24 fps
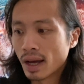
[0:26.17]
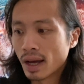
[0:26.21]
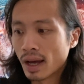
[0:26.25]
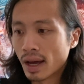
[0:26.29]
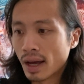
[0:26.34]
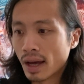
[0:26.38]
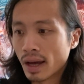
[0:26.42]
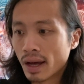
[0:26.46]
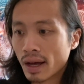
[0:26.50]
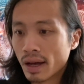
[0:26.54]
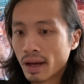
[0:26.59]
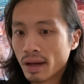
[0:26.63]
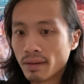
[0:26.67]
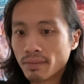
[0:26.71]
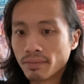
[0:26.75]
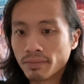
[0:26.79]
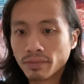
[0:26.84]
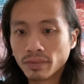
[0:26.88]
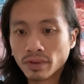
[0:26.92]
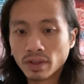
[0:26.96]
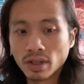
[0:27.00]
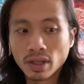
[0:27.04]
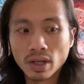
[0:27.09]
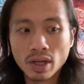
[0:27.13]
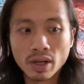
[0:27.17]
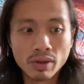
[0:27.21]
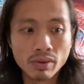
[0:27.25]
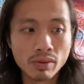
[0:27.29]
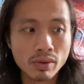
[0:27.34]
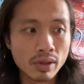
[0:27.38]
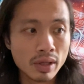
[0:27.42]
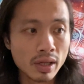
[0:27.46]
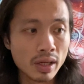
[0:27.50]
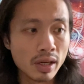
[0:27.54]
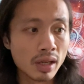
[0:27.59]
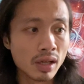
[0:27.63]
Um, you
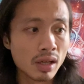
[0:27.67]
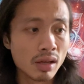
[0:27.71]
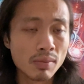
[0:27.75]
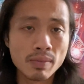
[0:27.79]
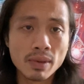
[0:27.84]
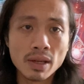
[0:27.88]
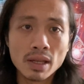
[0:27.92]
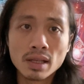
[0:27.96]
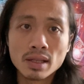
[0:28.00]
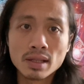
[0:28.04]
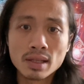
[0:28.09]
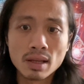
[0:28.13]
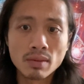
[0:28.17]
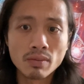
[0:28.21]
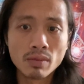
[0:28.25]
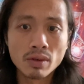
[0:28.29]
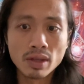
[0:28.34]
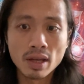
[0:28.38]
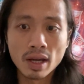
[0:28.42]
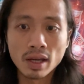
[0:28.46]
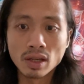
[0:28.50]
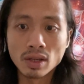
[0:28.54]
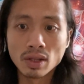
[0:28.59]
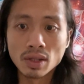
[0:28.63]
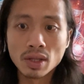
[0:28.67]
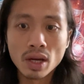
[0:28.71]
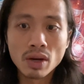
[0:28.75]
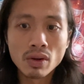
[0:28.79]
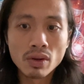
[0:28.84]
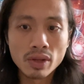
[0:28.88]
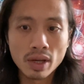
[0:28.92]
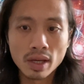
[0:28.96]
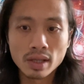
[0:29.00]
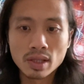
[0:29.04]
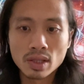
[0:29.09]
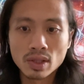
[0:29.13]
know, it could be someone that you know
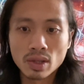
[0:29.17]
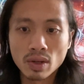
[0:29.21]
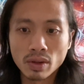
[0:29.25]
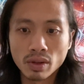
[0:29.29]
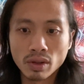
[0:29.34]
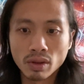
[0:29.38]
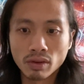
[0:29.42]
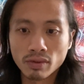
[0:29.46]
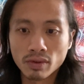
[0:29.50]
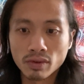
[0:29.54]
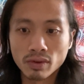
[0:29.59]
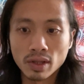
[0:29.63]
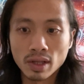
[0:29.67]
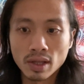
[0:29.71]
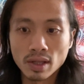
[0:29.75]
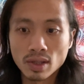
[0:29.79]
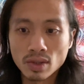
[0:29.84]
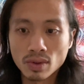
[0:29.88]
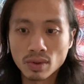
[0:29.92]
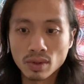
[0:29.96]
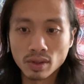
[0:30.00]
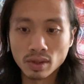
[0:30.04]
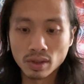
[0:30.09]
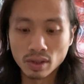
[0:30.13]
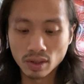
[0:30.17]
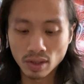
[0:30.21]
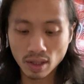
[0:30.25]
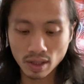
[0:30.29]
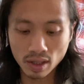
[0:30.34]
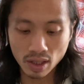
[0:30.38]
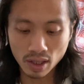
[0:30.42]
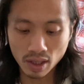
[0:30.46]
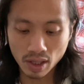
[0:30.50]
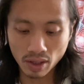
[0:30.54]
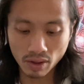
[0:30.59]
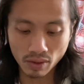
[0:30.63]
that's going through this or,
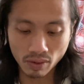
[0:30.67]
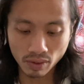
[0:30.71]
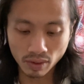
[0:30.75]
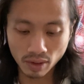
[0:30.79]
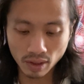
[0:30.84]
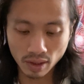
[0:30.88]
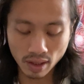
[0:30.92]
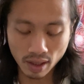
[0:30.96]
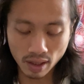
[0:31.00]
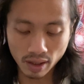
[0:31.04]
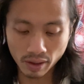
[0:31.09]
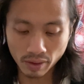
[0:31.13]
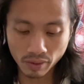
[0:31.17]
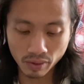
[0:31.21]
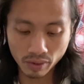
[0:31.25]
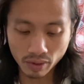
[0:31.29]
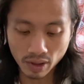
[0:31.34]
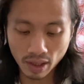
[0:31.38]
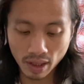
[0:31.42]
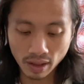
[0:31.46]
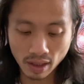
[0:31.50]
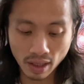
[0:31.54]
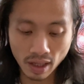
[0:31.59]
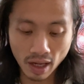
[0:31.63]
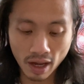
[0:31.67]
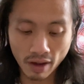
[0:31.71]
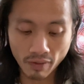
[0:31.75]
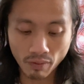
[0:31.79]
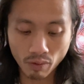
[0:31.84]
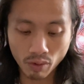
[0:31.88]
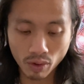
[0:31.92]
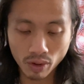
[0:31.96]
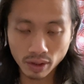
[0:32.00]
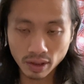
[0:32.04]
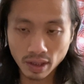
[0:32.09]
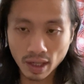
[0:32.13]
you know, uh, or that they have
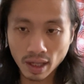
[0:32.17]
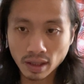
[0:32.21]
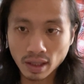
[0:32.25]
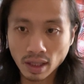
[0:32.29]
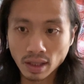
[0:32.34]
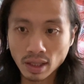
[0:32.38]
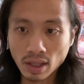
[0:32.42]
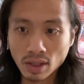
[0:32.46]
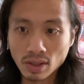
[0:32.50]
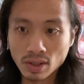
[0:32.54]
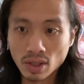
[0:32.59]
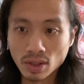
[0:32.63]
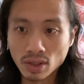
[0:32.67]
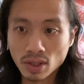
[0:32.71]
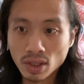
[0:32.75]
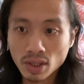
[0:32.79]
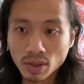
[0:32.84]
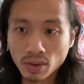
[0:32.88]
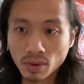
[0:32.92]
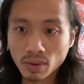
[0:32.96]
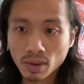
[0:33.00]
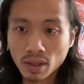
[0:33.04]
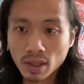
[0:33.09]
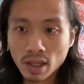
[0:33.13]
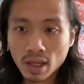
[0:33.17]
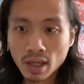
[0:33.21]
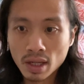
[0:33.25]
work that they need to do.